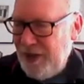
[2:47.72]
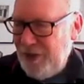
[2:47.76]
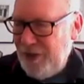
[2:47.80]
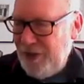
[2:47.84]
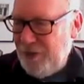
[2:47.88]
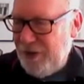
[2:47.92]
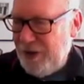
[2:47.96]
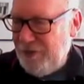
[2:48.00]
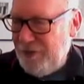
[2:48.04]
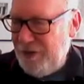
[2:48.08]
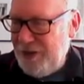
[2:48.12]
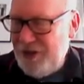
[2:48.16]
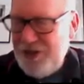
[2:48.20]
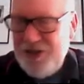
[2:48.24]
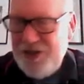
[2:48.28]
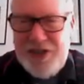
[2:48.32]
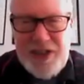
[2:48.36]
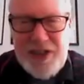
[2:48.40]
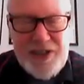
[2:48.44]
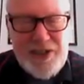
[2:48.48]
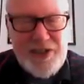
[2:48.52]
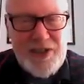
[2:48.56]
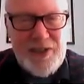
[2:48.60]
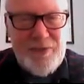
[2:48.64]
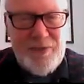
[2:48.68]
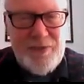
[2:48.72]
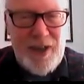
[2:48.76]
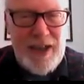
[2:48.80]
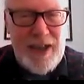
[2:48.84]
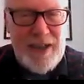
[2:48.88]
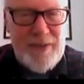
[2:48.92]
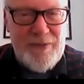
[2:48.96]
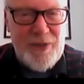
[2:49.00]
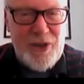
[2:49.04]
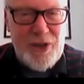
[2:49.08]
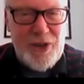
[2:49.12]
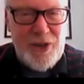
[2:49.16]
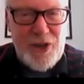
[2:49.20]

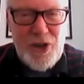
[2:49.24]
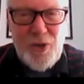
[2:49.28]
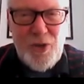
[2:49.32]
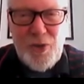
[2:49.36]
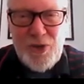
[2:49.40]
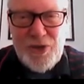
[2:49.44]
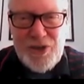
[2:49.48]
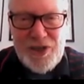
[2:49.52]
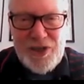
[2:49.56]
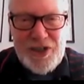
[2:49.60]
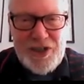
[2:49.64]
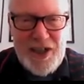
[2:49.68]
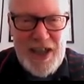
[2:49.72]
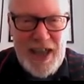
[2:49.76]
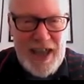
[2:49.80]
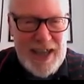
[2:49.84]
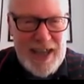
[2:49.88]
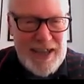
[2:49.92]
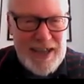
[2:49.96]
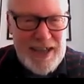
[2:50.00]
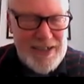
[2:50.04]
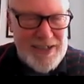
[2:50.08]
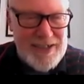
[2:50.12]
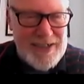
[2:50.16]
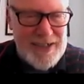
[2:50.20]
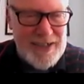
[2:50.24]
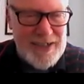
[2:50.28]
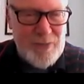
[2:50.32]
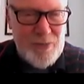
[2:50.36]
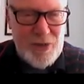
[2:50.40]
365.25 days,